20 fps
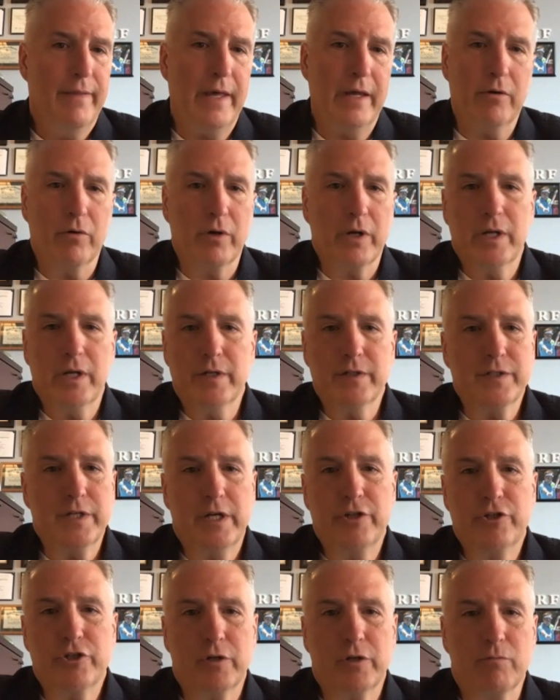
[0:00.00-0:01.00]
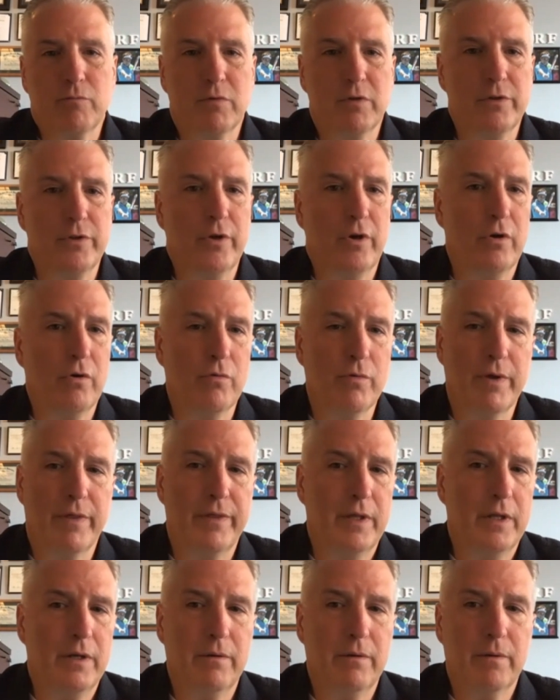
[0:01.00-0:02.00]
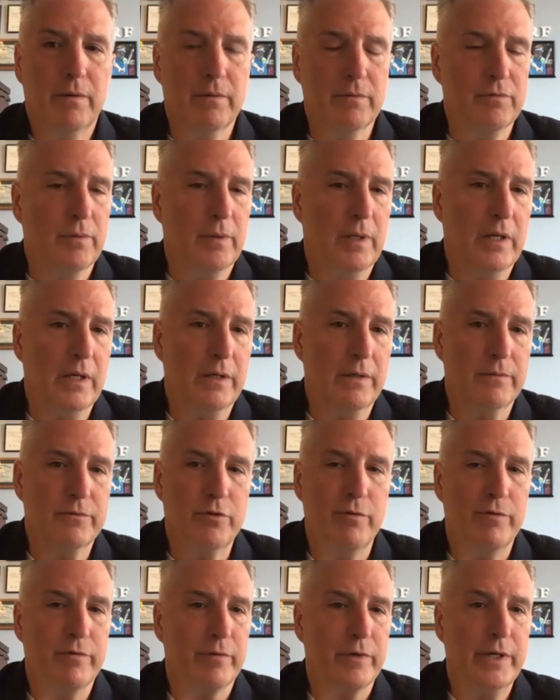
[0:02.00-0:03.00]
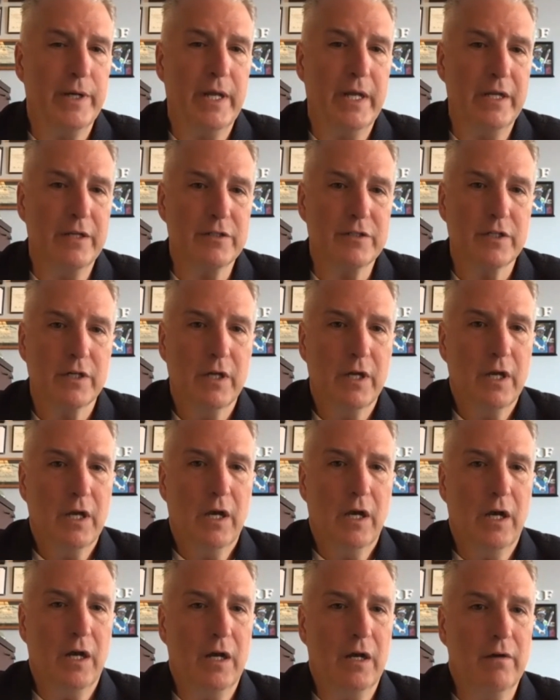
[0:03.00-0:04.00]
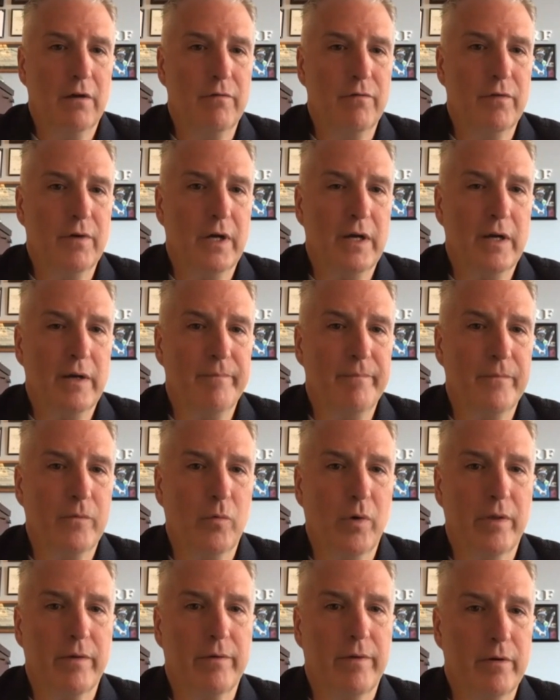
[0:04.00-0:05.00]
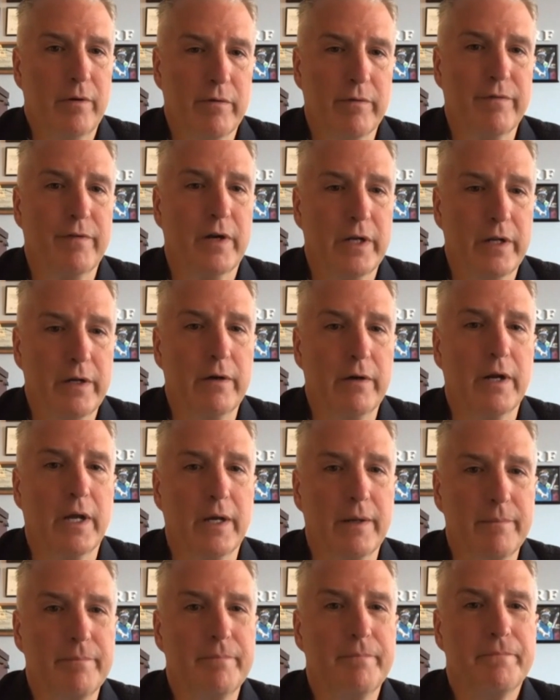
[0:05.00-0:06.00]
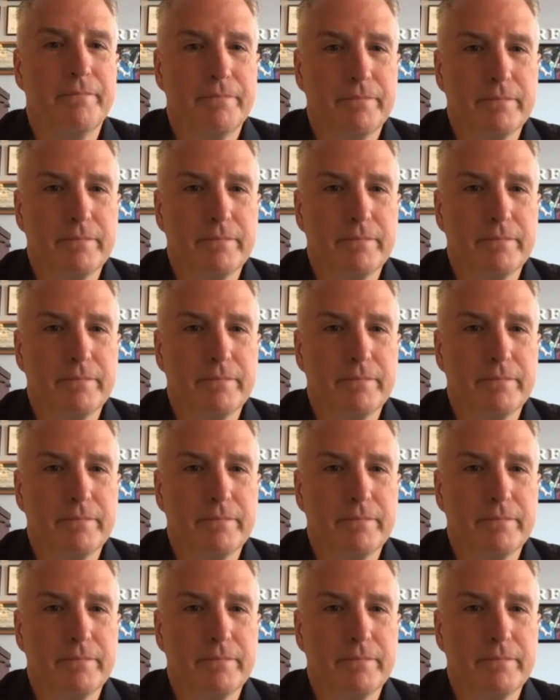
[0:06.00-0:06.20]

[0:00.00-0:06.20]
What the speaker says: that organization will know within 2-3 days of whether they were funded or not.